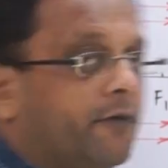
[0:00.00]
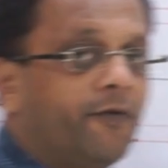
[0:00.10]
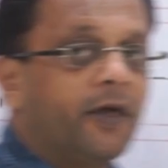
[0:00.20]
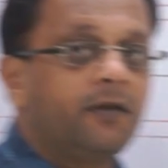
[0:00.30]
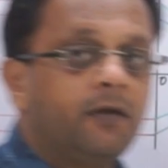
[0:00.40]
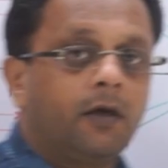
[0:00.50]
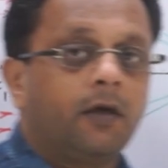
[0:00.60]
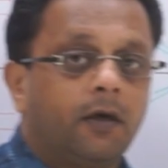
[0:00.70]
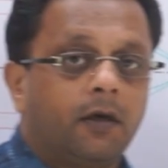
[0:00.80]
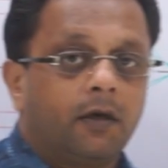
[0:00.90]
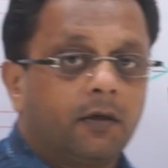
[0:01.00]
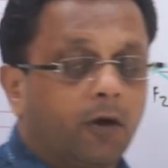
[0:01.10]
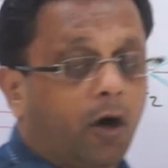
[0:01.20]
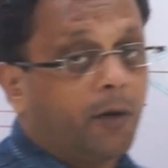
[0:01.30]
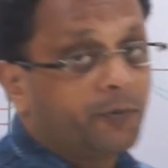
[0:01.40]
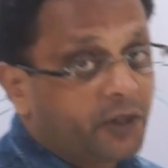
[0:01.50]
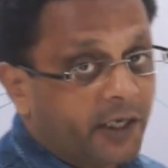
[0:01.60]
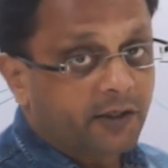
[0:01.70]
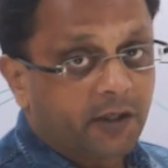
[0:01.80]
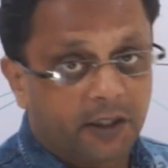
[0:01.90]
when the
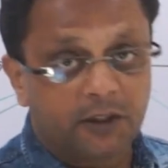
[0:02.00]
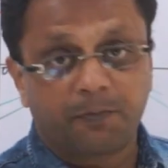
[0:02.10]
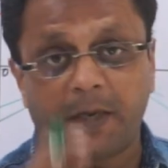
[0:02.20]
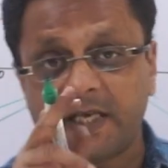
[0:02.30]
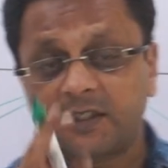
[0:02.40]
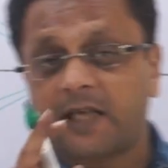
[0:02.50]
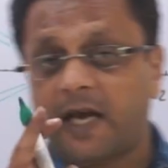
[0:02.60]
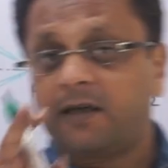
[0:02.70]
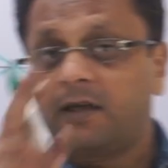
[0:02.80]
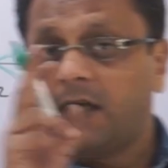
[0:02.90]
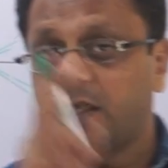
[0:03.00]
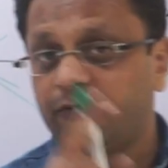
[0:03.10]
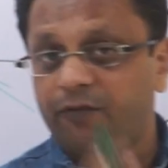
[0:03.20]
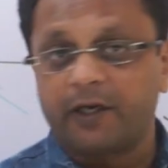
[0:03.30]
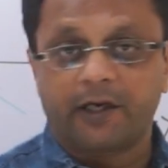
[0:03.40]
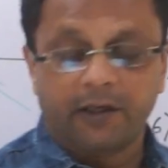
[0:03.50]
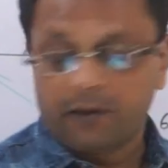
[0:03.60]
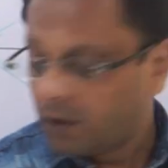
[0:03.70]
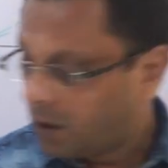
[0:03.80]
object is placed at infinity.